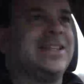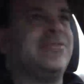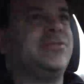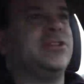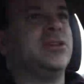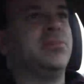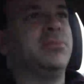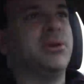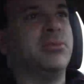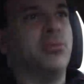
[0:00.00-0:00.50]
gives
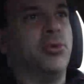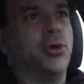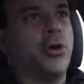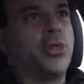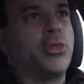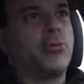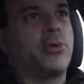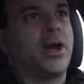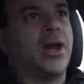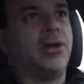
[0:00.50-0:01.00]
you a bit more
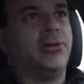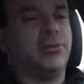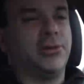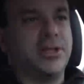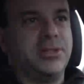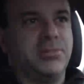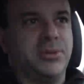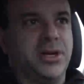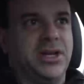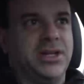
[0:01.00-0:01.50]
throttle
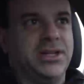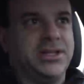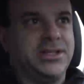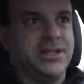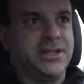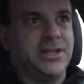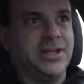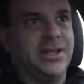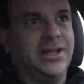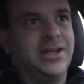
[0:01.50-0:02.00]

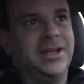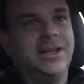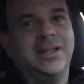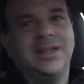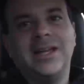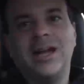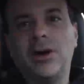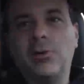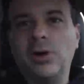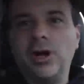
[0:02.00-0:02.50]
response.
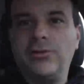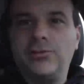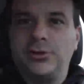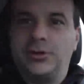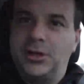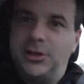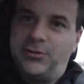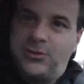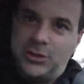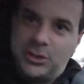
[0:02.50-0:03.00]
However,
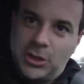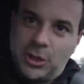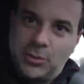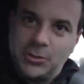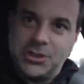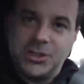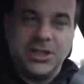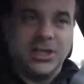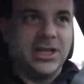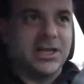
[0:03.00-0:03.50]
if you don't
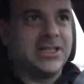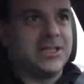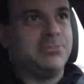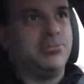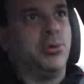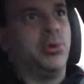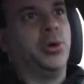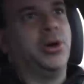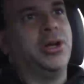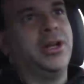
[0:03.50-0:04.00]
select
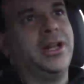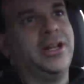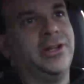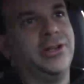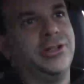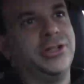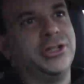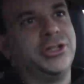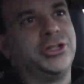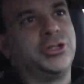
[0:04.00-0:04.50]
sport and
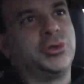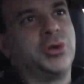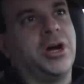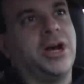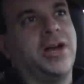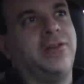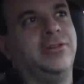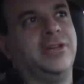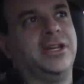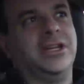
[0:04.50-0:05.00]
you're just
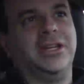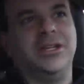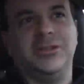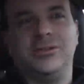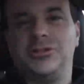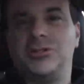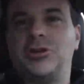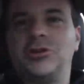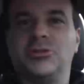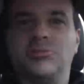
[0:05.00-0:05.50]
driving and you
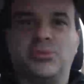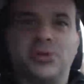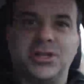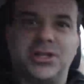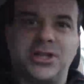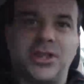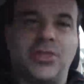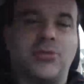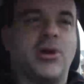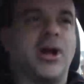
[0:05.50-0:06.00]
start to
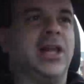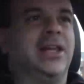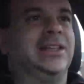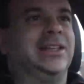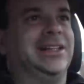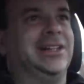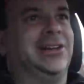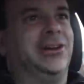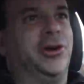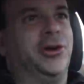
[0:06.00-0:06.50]
press the throttle a
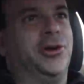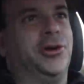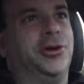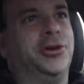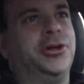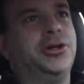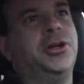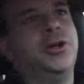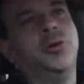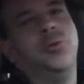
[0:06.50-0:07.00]
little harder,
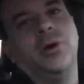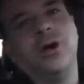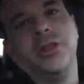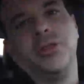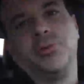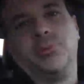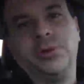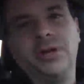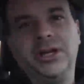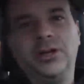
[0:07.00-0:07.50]
well,
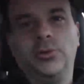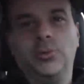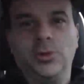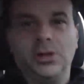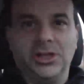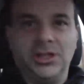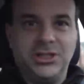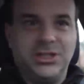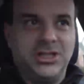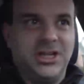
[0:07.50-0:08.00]
the Regal
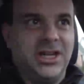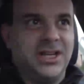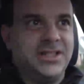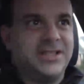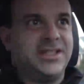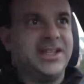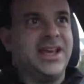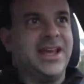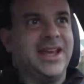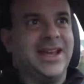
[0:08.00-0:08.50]
will
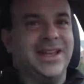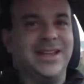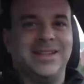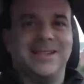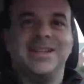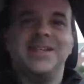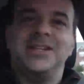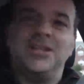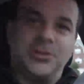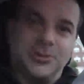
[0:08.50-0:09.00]
adjust
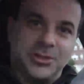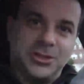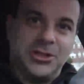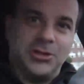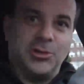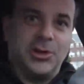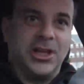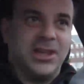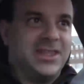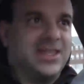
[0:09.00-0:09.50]
and you'll
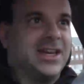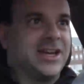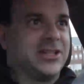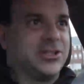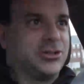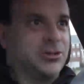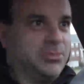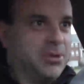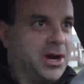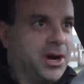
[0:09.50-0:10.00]
still get the
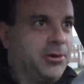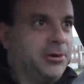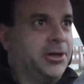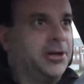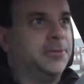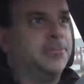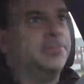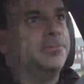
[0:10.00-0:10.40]
extra power.